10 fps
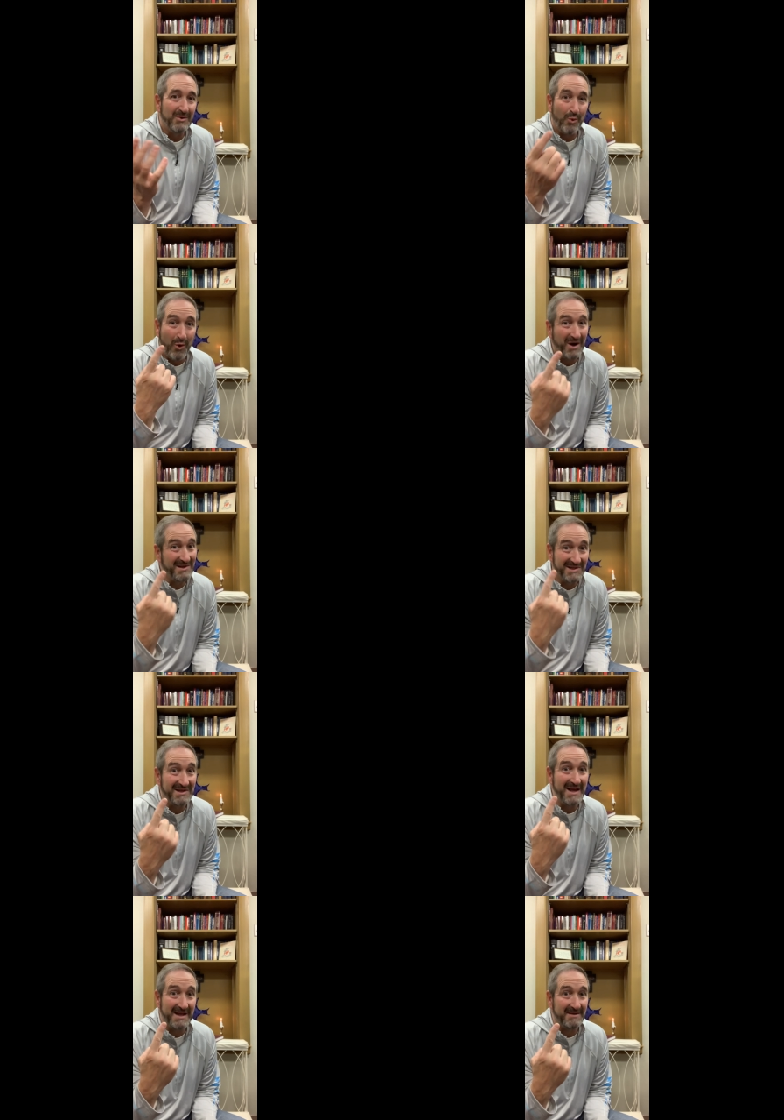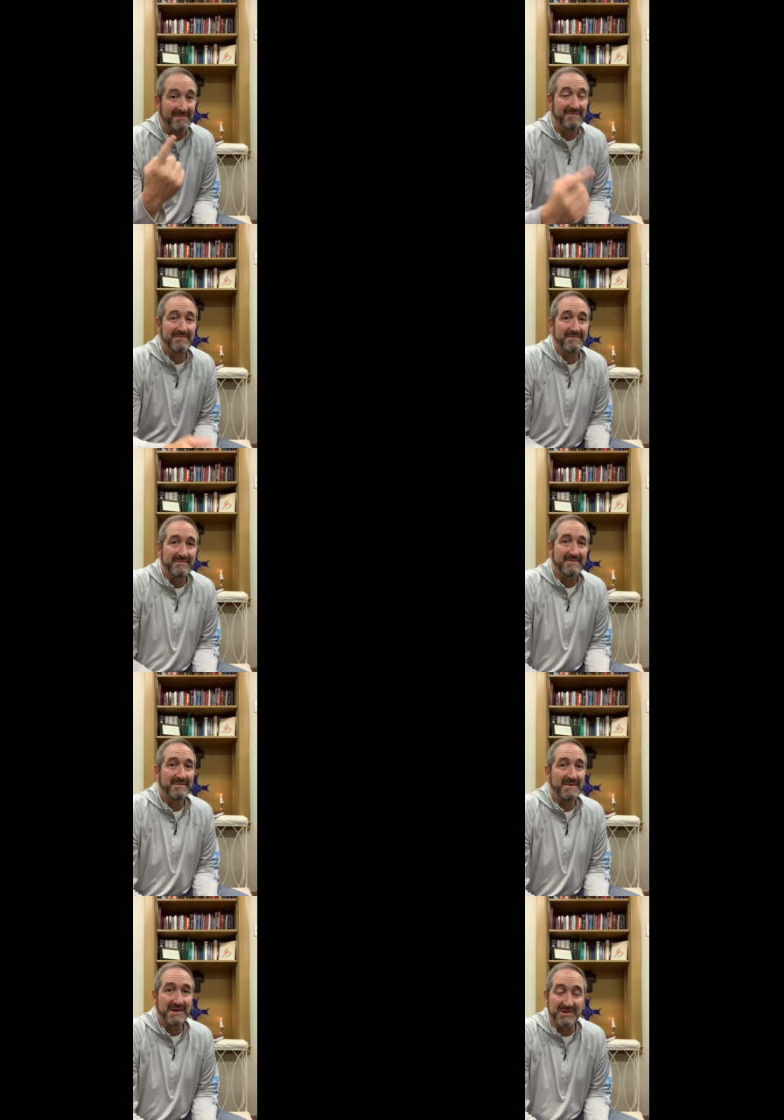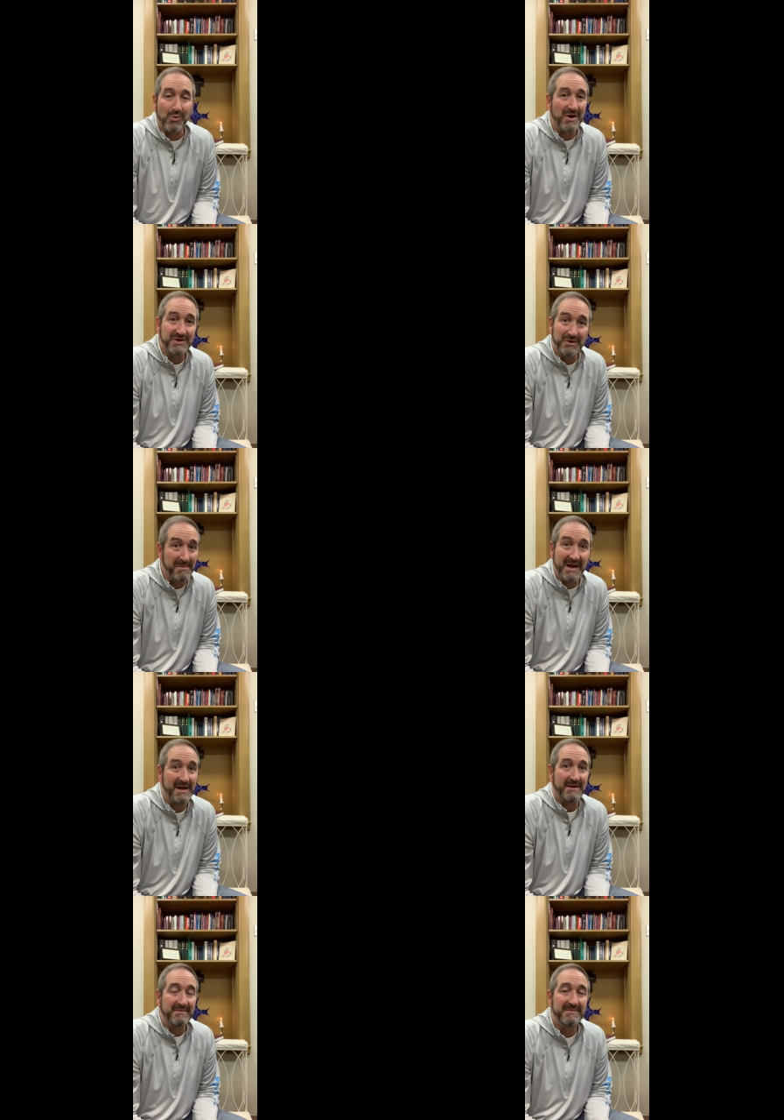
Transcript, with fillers: One sin is one too many.